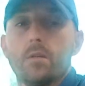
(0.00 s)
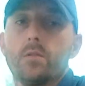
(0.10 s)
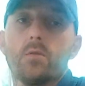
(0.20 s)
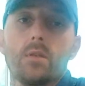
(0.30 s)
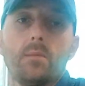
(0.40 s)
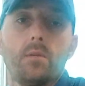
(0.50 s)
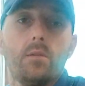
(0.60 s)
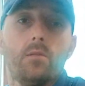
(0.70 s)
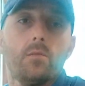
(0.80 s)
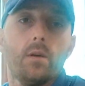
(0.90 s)
to something
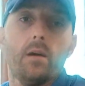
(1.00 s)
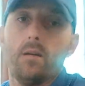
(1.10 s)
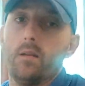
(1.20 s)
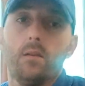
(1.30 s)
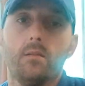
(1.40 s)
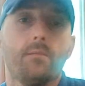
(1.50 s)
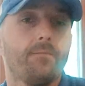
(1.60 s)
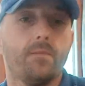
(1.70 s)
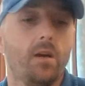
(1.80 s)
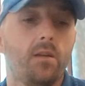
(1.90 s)
new. Yeah, and
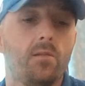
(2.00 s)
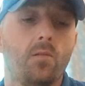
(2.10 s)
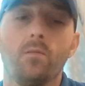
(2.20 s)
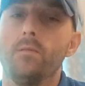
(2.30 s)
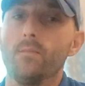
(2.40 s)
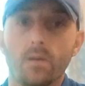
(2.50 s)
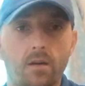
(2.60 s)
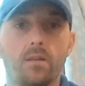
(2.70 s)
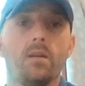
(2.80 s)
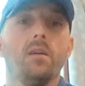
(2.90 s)
I know,
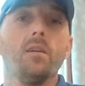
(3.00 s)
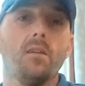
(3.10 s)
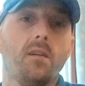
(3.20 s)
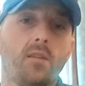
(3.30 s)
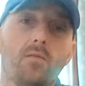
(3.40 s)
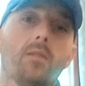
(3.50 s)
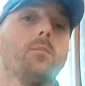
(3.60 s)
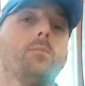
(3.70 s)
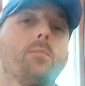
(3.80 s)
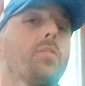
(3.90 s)
and you
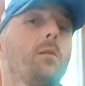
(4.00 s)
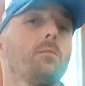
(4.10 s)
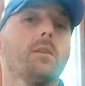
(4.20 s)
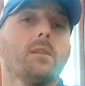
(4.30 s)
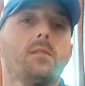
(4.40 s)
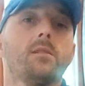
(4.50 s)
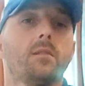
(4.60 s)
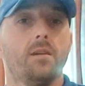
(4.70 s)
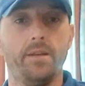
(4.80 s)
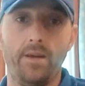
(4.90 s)
will probably get
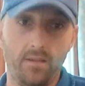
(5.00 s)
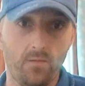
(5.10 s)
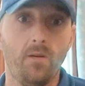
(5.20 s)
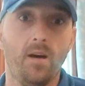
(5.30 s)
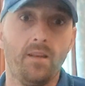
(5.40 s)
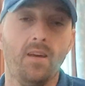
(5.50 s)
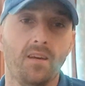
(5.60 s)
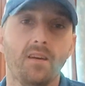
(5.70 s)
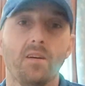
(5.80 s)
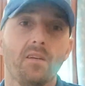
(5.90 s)
thinking another one.
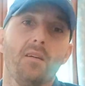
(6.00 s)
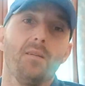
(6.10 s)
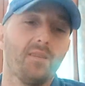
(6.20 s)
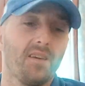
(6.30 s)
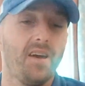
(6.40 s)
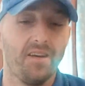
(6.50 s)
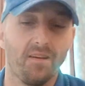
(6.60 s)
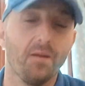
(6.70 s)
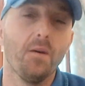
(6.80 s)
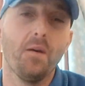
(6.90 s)
Yeah,
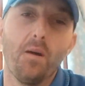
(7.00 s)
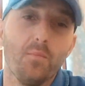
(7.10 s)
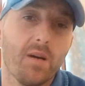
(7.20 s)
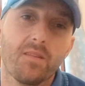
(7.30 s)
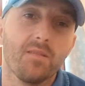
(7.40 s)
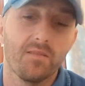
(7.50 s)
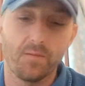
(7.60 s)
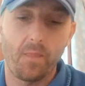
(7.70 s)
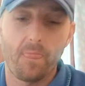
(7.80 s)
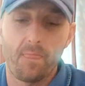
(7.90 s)
but
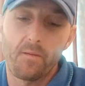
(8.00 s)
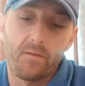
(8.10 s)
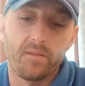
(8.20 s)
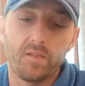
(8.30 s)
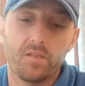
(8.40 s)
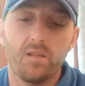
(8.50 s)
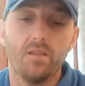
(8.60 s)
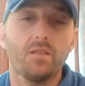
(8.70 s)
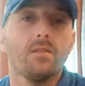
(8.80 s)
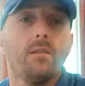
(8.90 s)

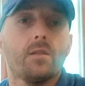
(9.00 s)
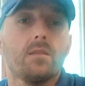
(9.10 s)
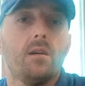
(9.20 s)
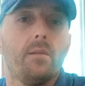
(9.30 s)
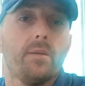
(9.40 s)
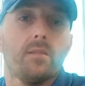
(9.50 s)
initiation never stop,